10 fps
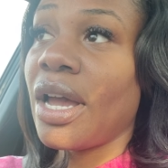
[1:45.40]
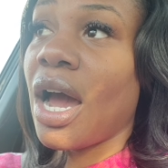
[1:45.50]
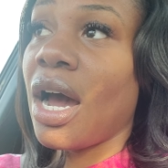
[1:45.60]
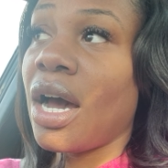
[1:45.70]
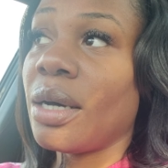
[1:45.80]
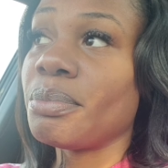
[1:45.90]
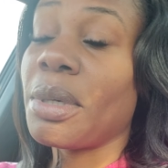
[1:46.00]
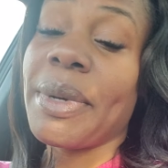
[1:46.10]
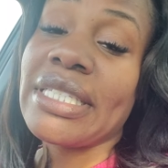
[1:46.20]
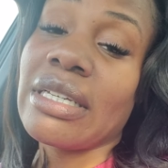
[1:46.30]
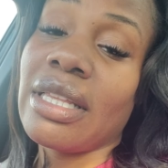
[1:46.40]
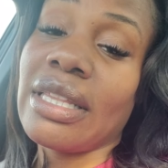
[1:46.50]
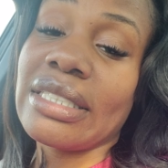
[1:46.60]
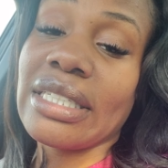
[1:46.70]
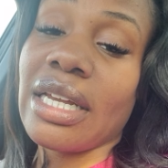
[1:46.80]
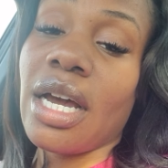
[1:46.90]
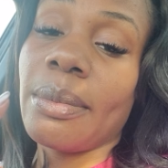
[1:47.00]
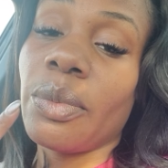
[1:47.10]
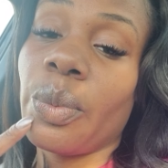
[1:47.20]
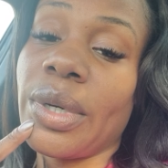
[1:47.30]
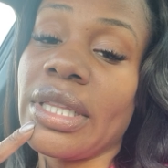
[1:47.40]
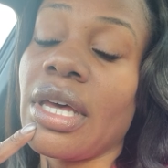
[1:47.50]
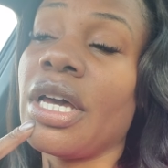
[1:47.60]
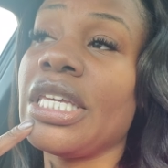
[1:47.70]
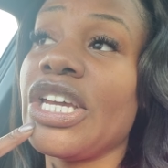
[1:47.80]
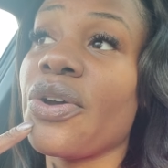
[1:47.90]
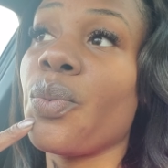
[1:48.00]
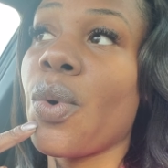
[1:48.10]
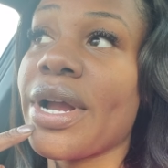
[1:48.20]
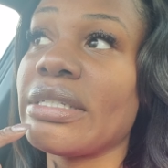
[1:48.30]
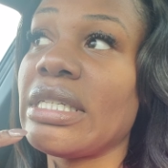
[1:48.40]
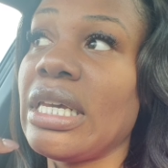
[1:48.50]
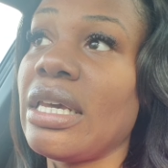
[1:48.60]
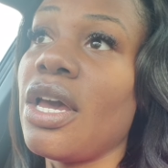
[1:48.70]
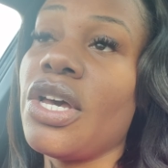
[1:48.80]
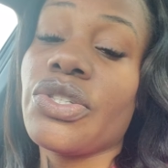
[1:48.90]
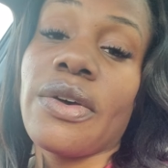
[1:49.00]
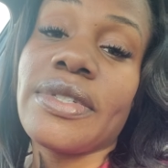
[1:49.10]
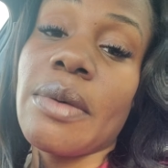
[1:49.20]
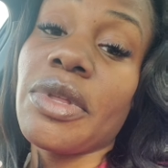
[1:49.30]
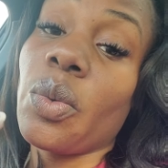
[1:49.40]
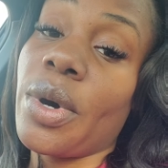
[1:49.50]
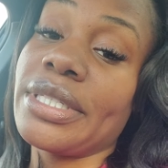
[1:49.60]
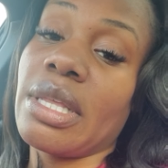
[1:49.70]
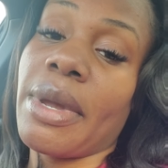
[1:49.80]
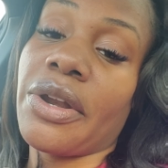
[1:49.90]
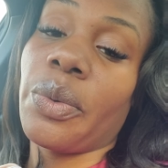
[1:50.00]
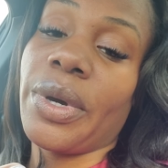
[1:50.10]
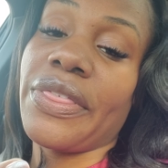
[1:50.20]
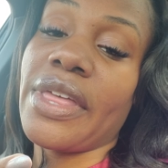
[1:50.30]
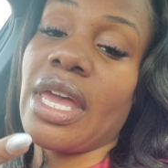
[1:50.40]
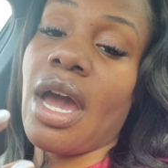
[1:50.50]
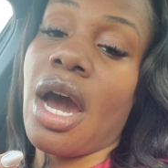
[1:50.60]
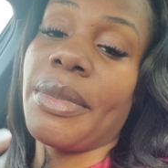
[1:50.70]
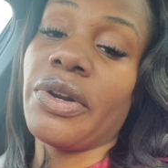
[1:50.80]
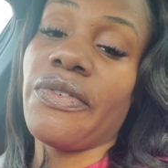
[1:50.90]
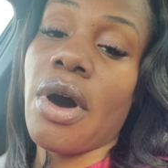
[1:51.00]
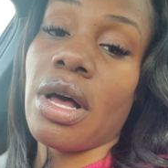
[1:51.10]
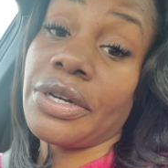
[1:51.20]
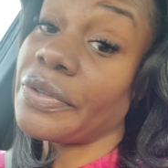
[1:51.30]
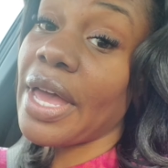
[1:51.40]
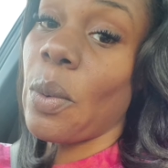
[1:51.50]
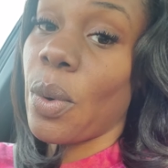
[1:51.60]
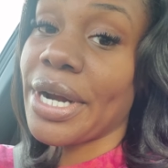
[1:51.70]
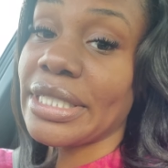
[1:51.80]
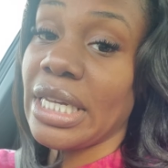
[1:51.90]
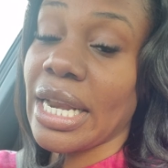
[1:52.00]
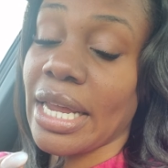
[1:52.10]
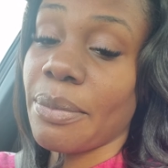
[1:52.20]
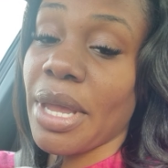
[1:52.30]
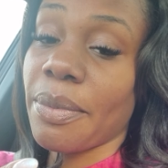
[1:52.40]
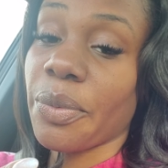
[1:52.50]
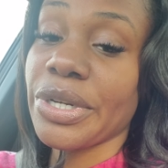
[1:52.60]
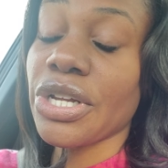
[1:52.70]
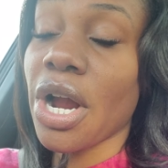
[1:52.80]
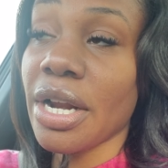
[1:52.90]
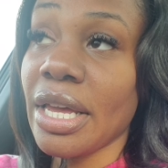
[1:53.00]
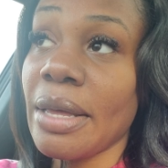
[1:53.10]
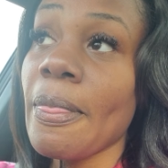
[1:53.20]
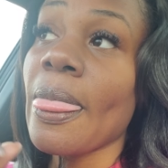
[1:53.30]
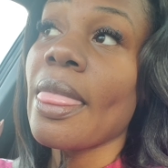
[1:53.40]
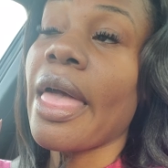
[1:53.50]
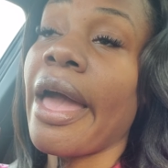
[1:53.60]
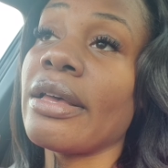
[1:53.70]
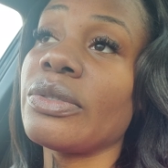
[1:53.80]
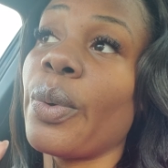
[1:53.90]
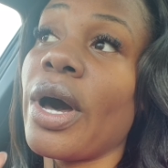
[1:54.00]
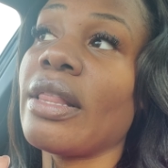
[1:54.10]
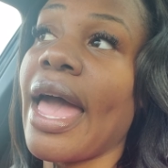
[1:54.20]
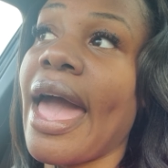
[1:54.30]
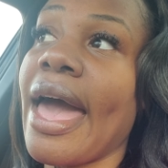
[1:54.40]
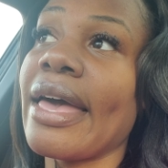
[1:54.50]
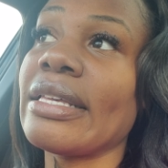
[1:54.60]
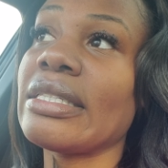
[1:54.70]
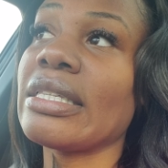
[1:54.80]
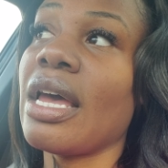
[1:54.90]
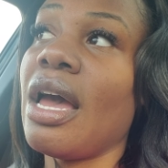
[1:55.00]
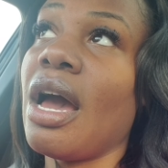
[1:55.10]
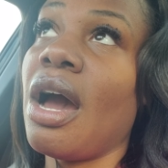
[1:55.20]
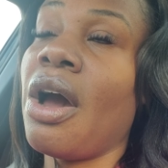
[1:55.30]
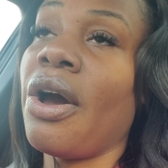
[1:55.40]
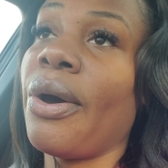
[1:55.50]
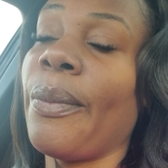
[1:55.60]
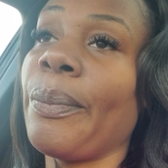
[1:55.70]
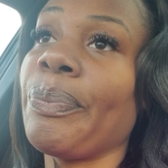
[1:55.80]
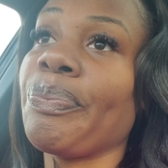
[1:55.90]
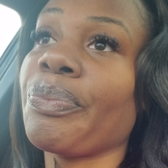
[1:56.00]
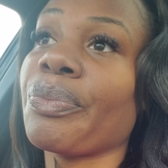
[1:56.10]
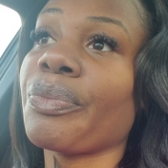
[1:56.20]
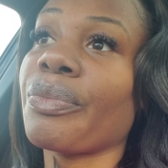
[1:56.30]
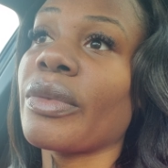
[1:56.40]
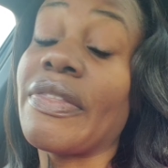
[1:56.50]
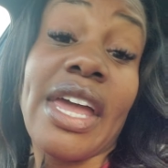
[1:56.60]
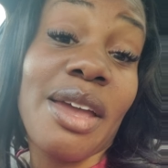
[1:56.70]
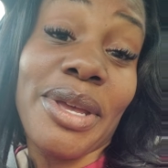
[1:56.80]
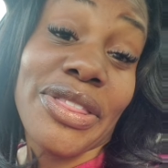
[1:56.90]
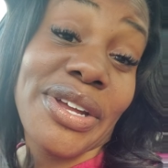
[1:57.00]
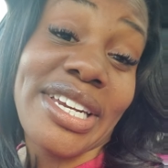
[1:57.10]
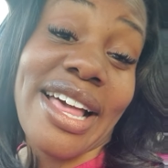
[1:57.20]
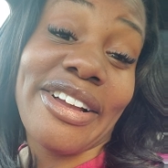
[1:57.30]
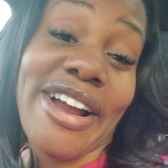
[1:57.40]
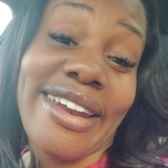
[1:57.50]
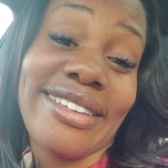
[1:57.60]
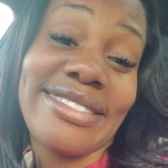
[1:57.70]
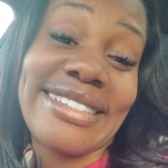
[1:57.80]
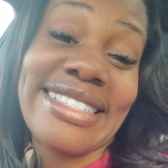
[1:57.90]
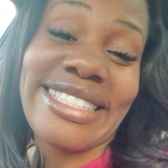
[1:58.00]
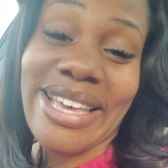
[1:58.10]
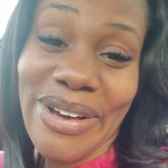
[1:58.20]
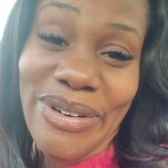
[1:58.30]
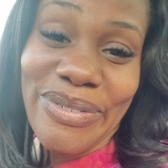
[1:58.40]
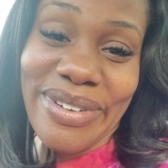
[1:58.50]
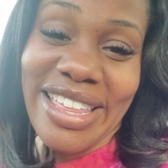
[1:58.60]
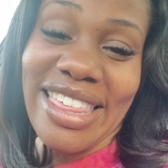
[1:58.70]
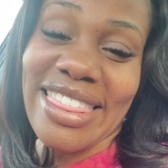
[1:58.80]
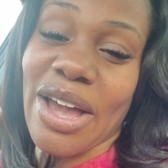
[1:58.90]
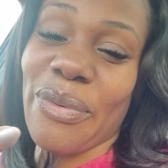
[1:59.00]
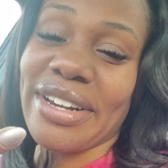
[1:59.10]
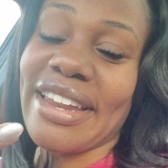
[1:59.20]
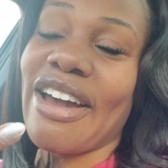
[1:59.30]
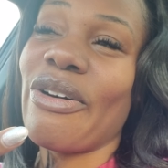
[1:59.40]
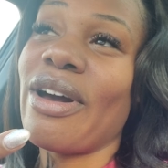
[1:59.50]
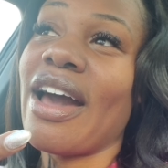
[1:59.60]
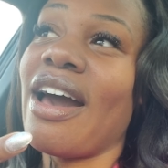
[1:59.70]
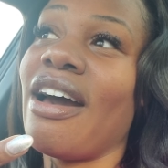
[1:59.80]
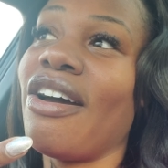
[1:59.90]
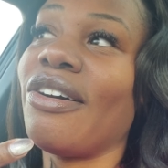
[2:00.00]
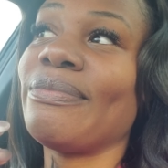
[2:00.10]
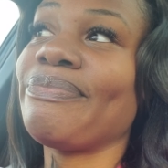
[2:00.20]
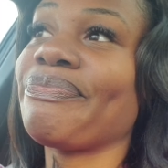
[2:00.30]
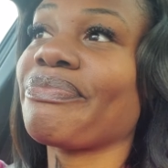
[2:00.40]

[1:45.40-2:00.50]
Um, but basically, they said it come with a year warranty. So if something was the manner with it, um, it'll fall under that warranty, and I can be able to return it, as well as um, they gave me a thirty dollar credit. So that worked out. Um,